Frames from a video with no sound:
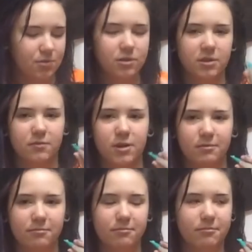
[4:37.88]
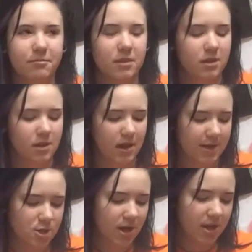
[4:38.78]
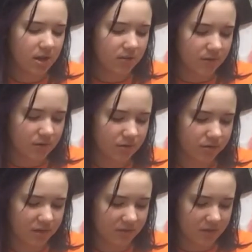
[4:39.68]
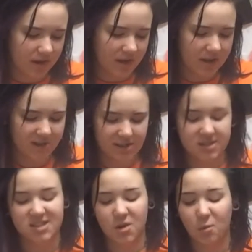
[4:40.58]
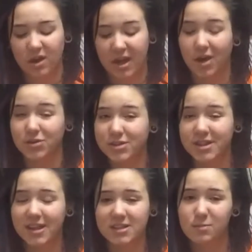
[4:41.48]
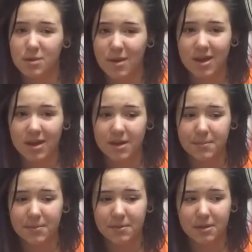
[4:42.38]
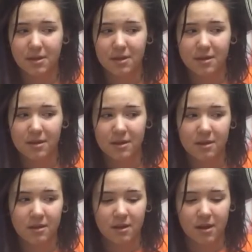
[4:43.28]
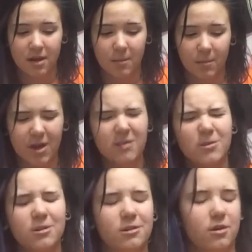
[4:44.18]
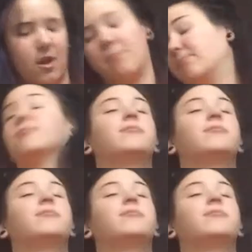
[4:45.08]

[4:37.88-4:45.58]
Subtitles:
Cruelty free. I try to go for cruelty free unless someone else gets me makeup. CoverGirl, okay.